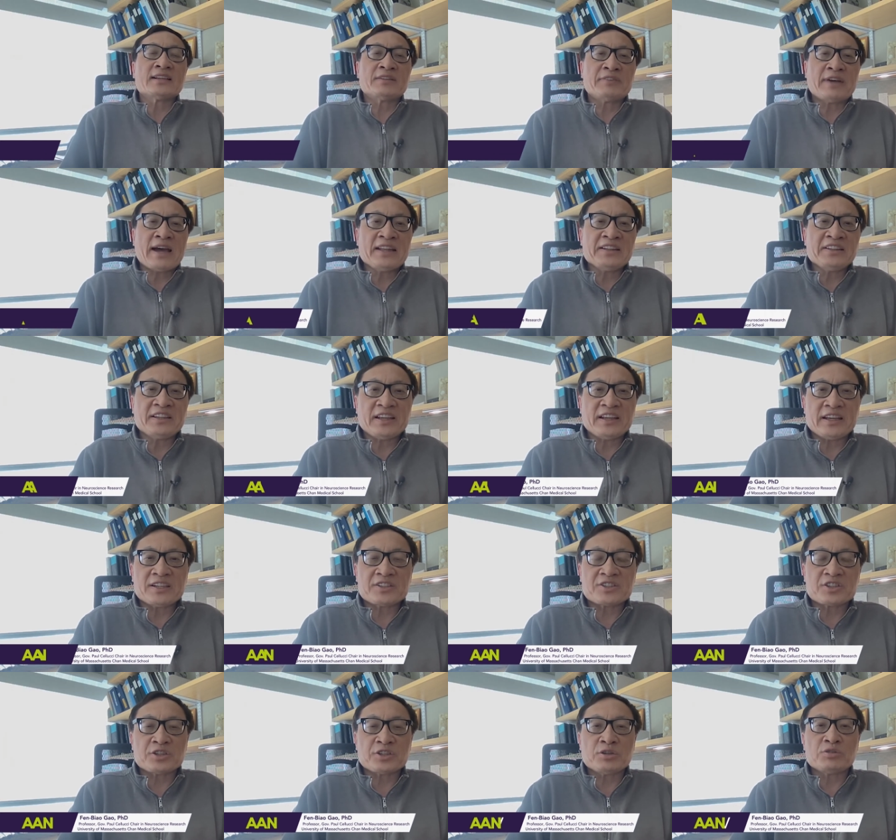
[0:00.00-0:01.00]
advantage
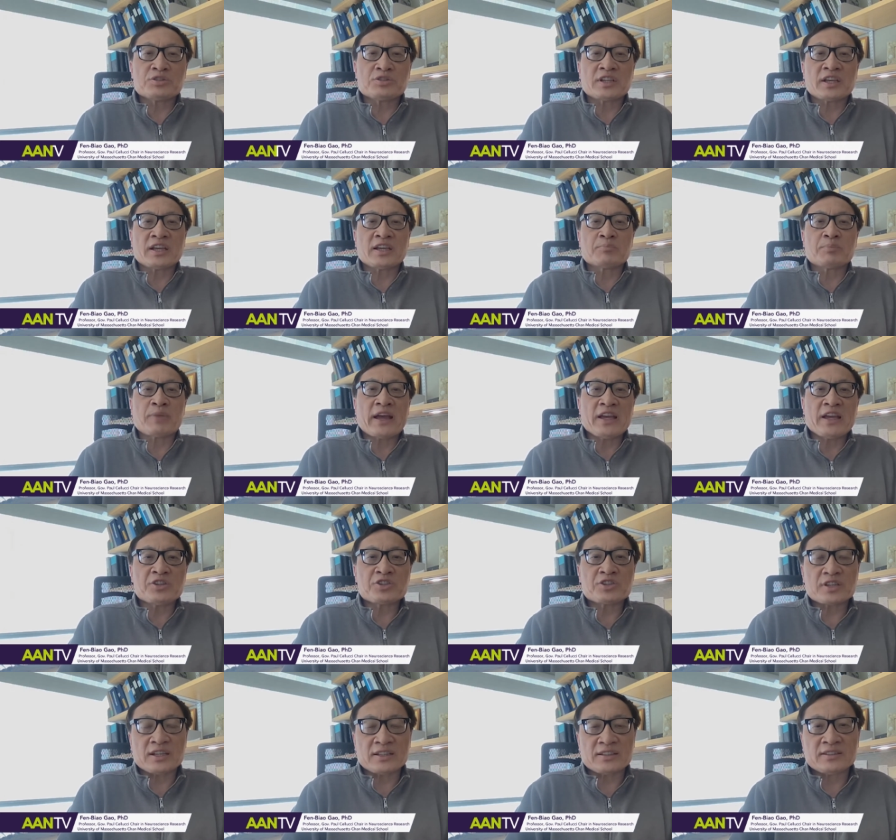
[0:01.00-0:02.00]
using
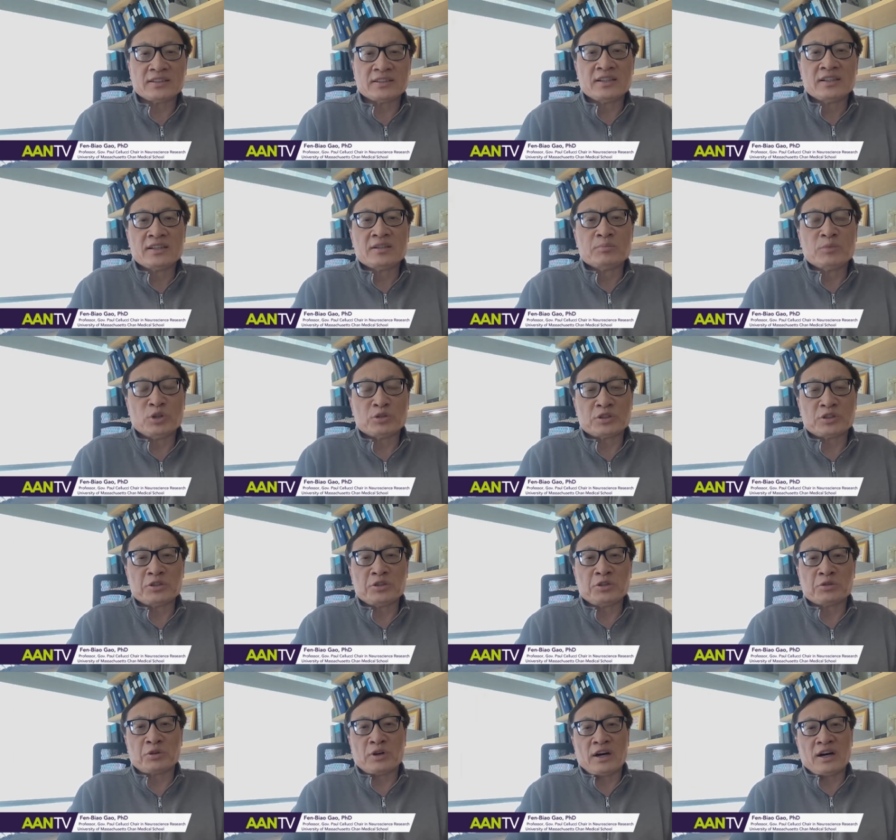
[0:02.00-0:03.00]
patient motor
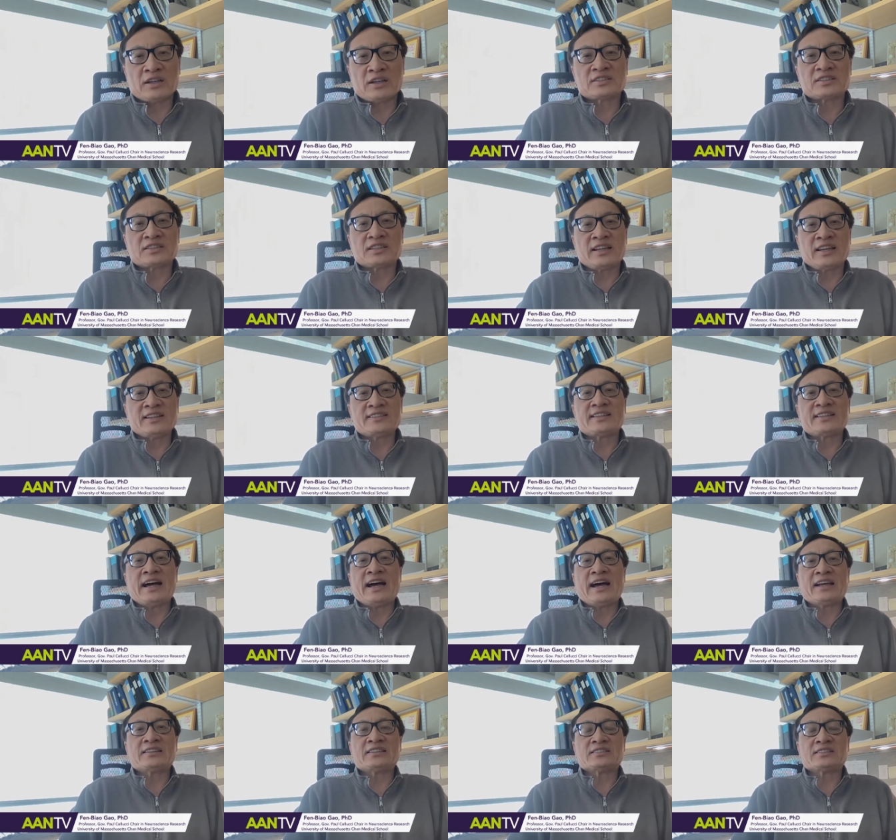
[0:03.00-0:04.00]
neurons is
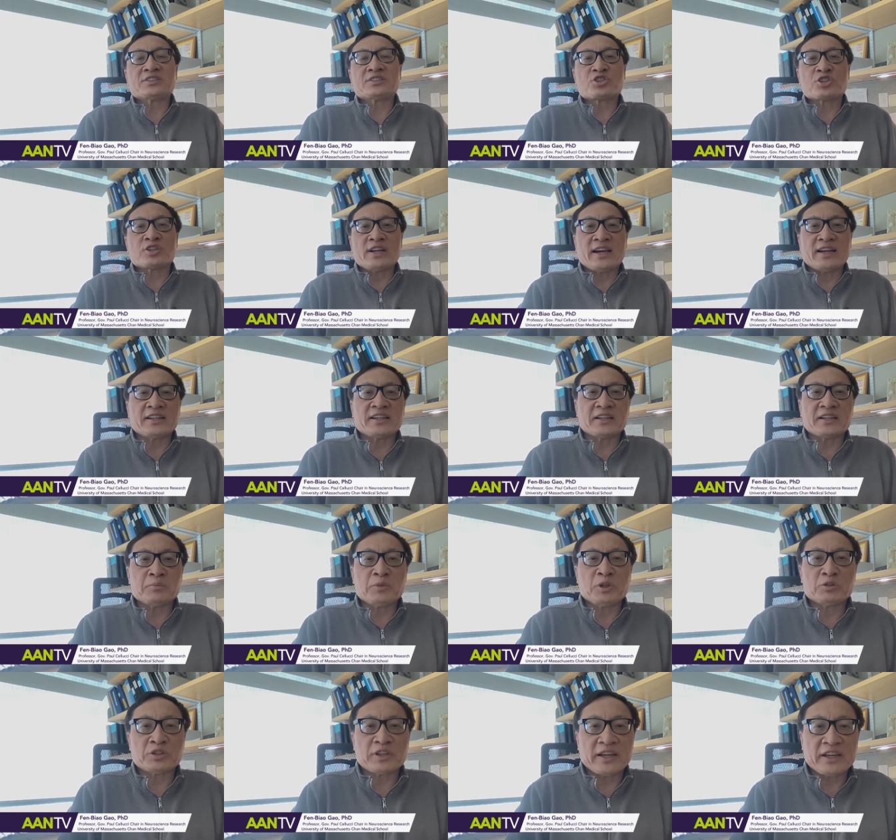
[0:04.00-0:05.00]
that the genetic
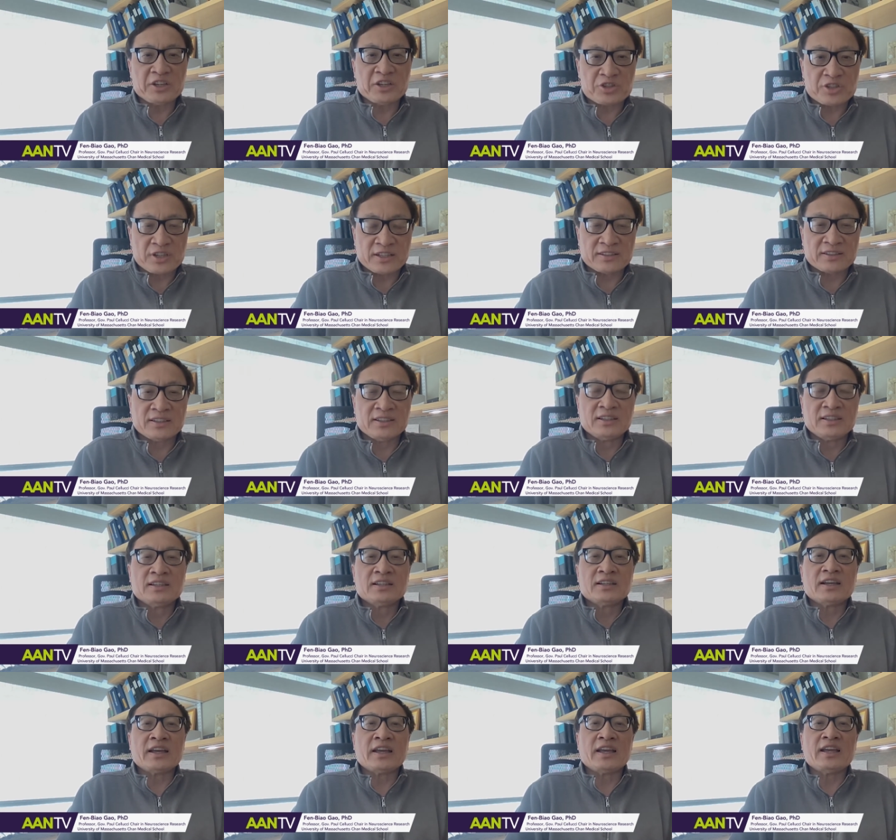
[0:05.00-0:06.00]
mutation
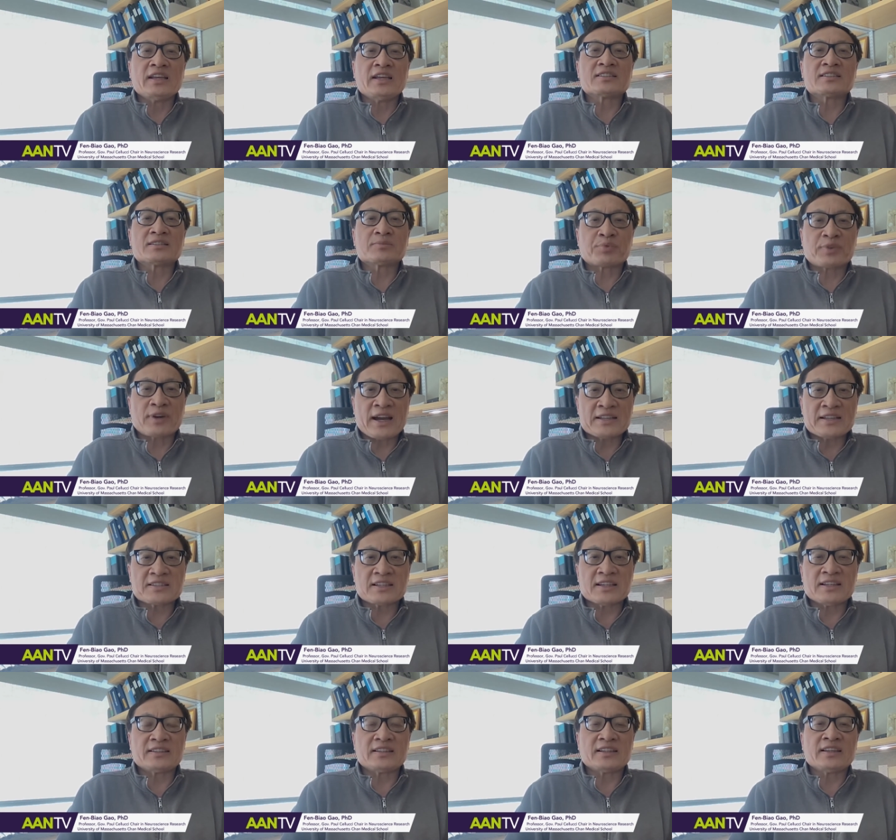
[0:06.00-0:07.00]
is
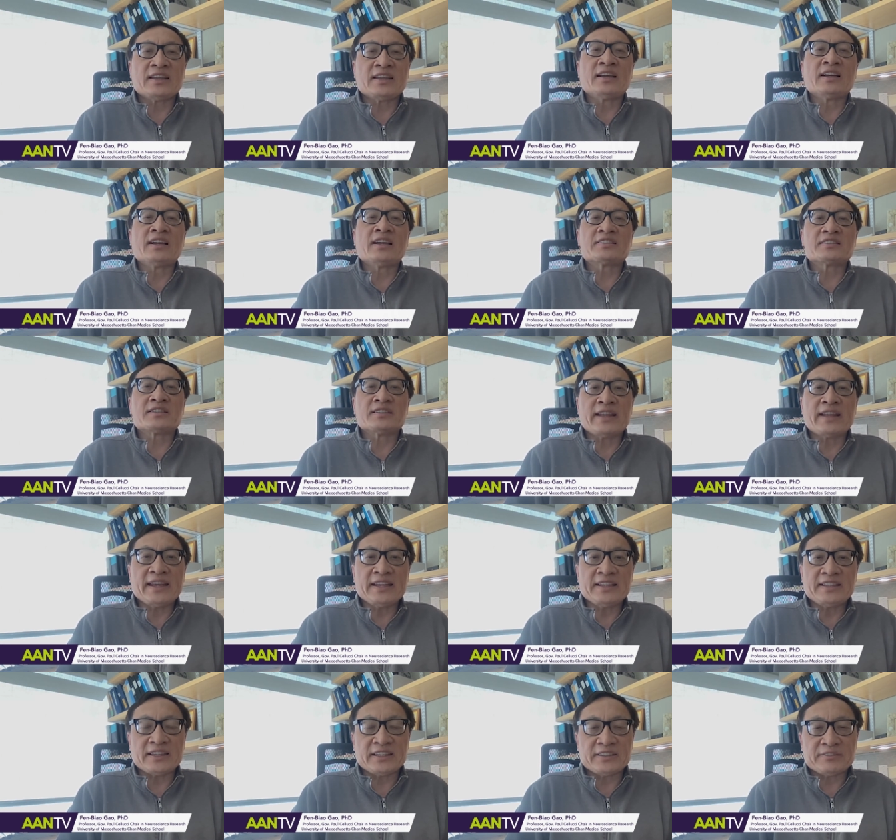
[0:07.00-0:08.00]
present in its
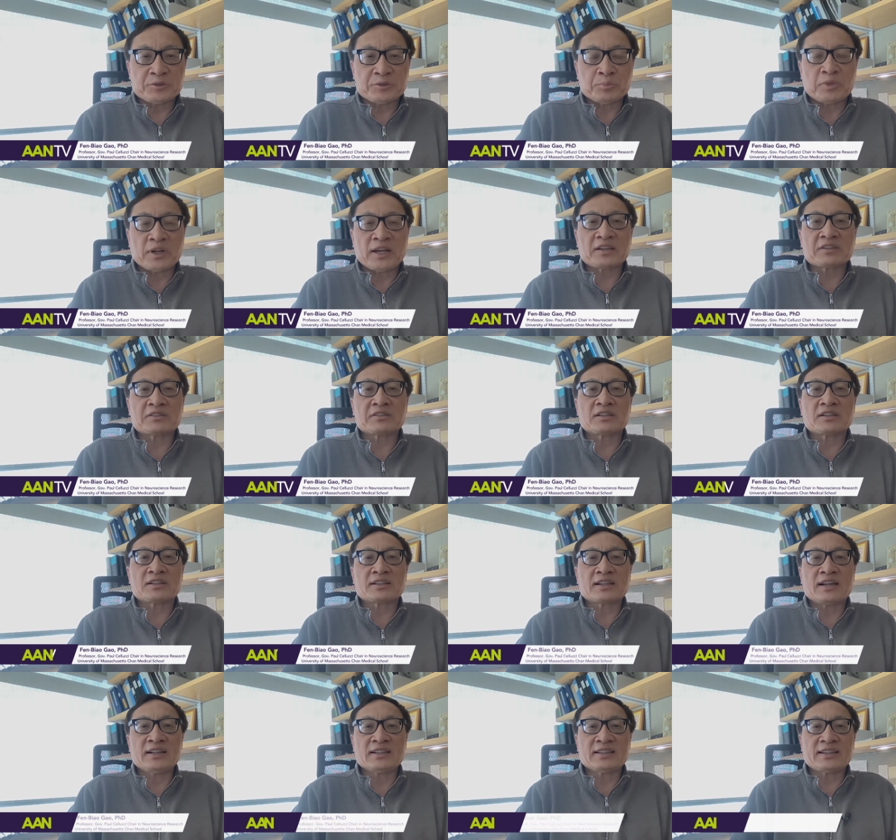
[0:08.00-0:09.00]
native molecular
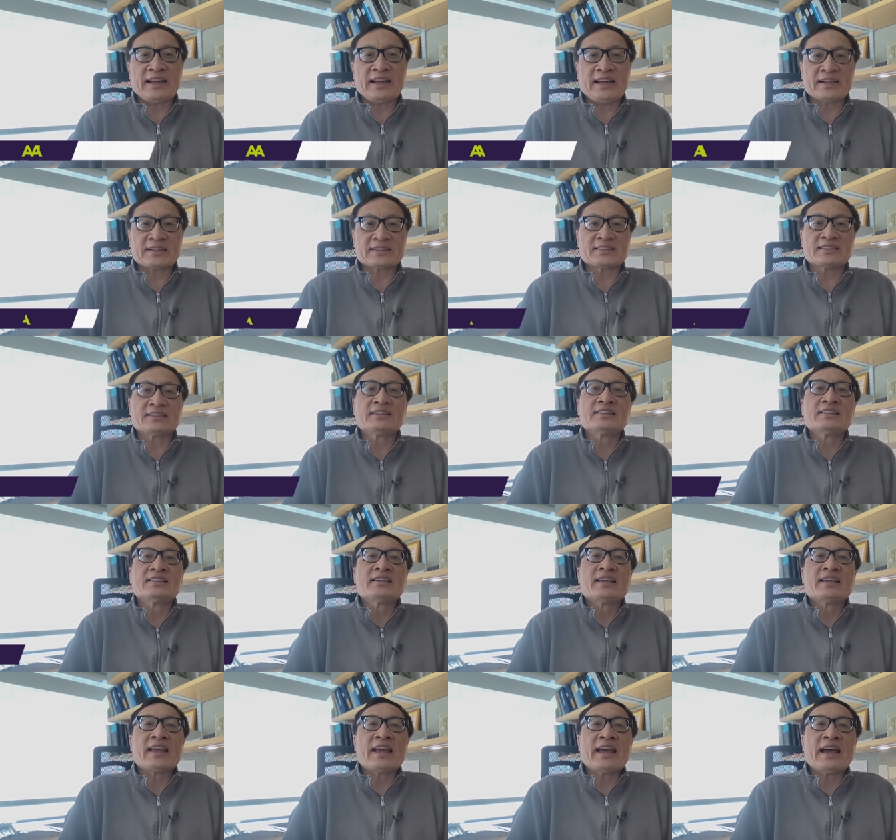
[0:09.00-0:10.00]
contact.
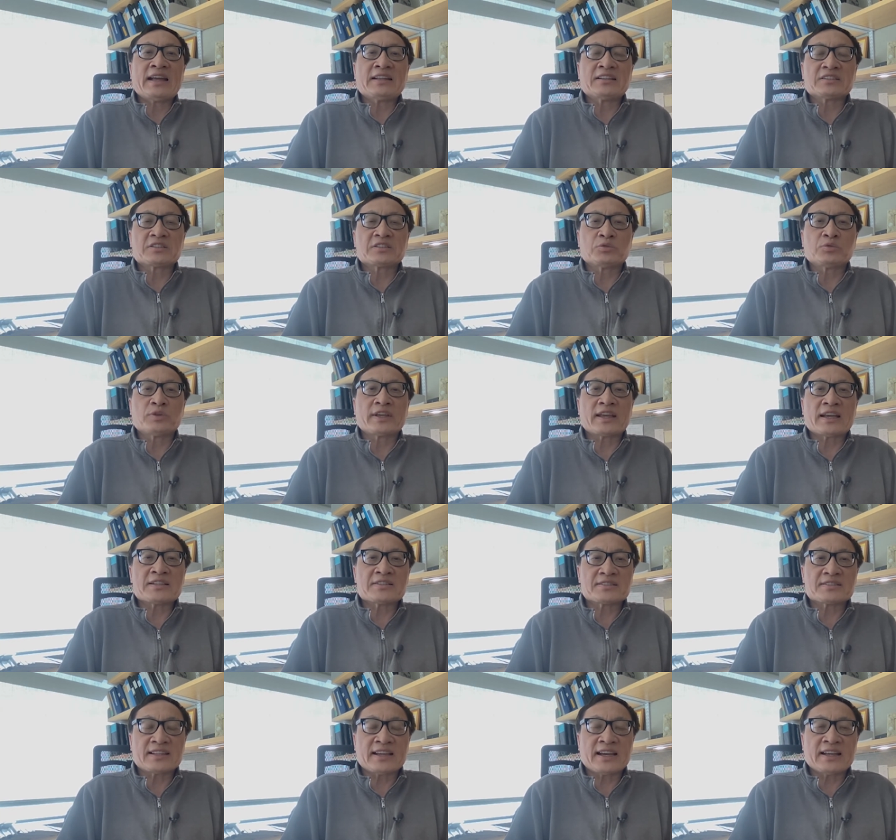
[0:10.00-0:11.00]
And so we can
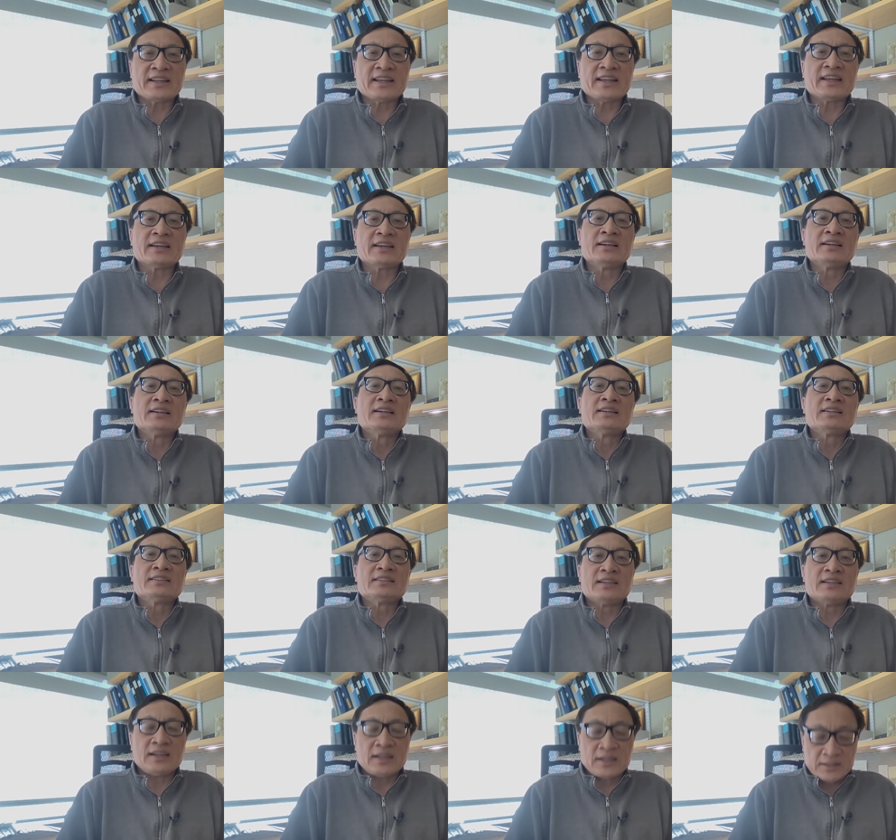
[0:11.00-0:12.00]
study
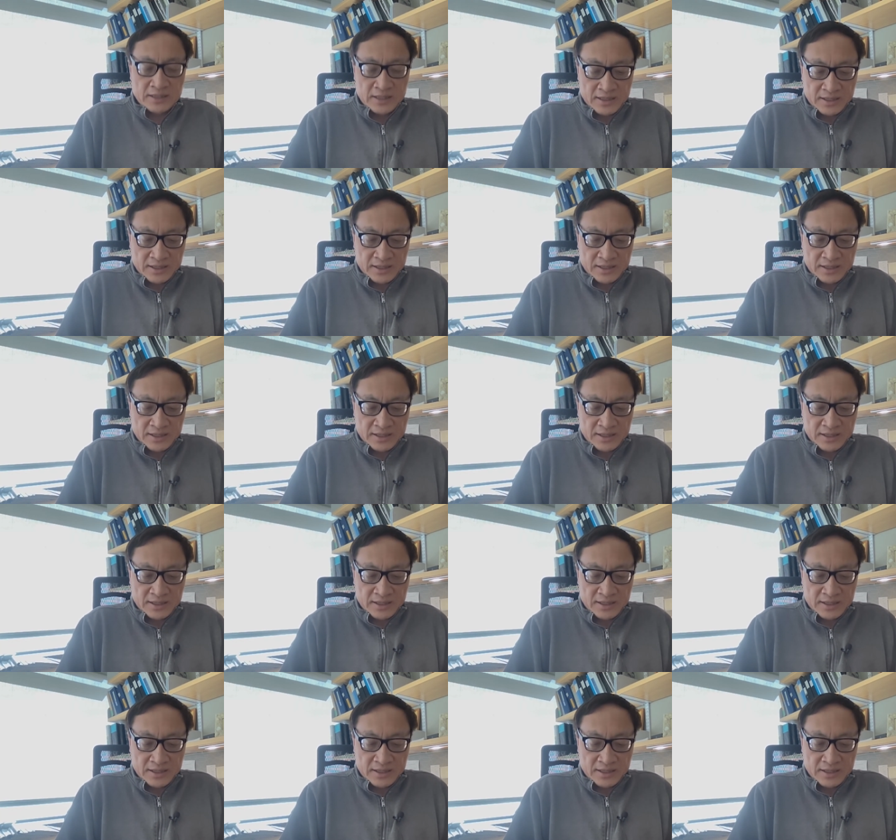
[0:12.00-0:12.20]
the